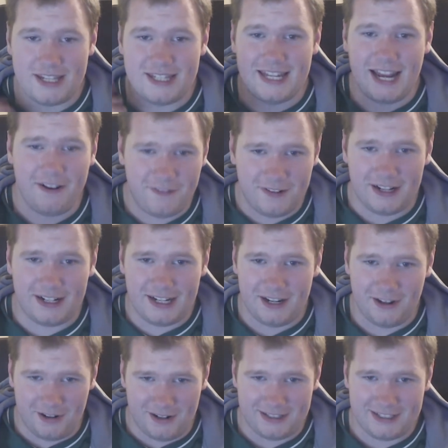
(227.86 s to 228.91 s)
definitely
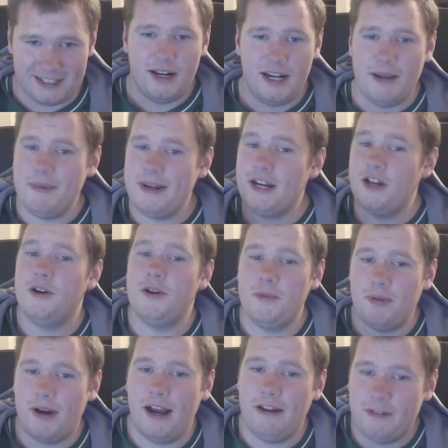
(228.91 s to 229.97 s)
yours. Let me know in a
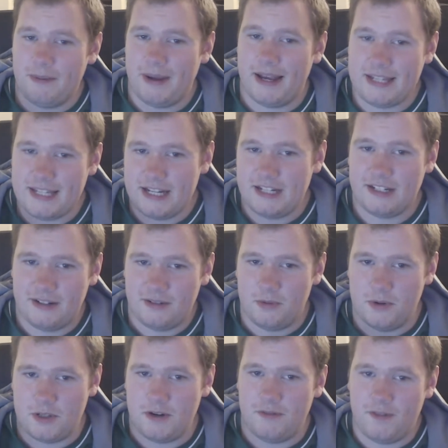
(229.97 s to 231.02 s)
private message
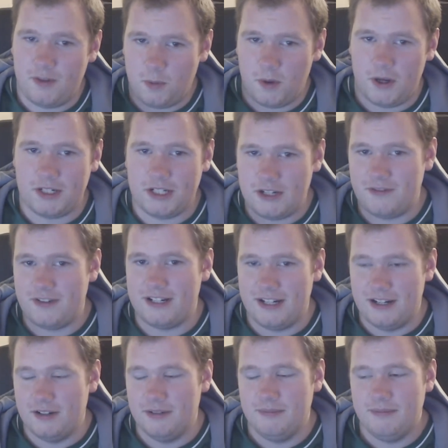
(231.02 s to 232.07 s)
once you've watched this
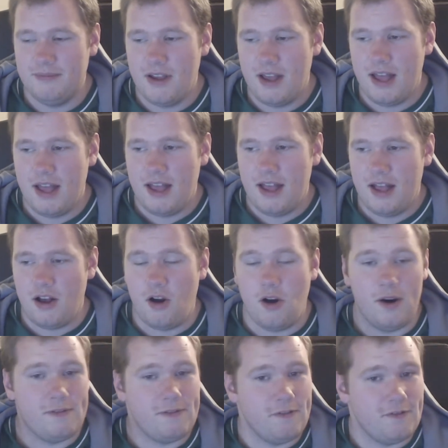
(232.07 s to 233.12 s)
video. Or
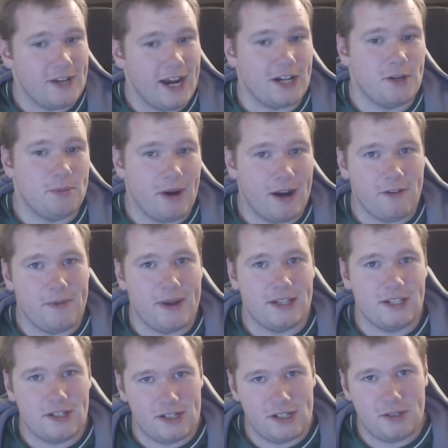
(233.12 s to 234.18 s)
if you've checked your private
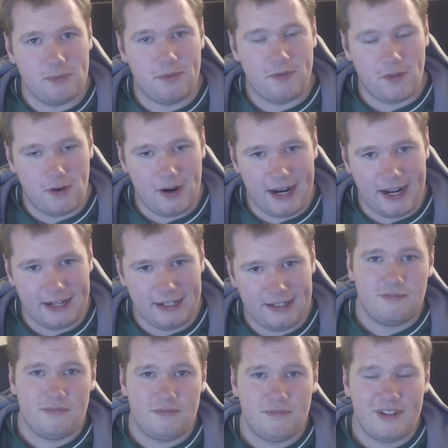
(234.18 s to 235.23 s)
messages beforehand.
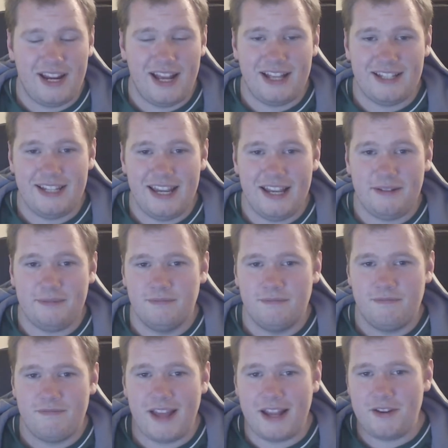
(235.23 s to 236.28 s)
Yeah, that's it.
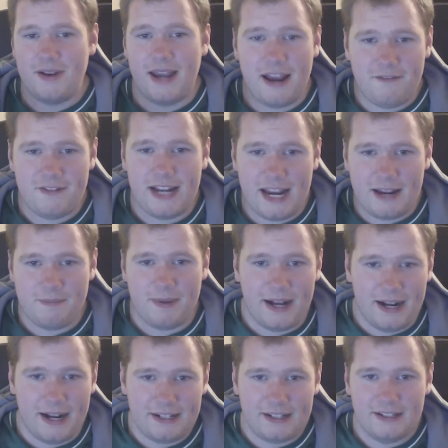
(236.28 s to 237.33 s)
Thank you again for taking
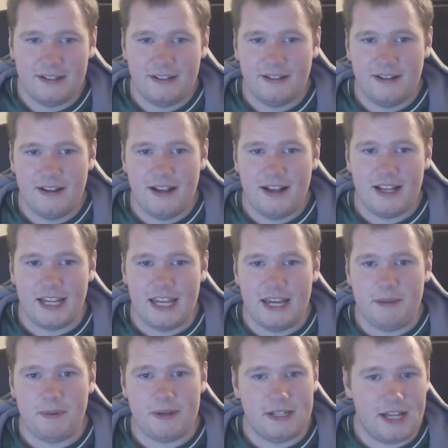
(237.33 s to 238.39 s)
part.
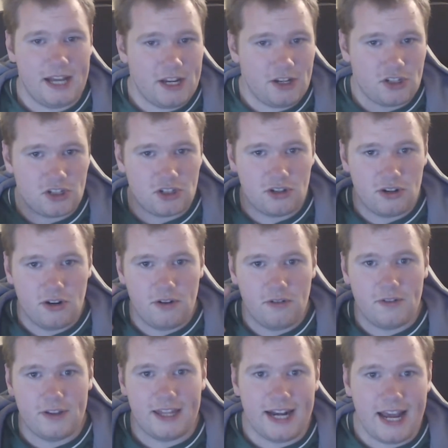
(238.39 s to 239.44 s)
Keep in touch
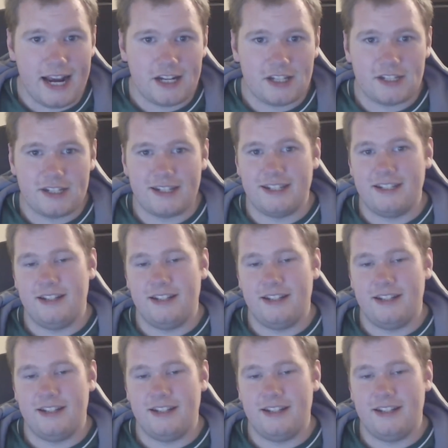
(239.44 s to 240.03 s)
for the next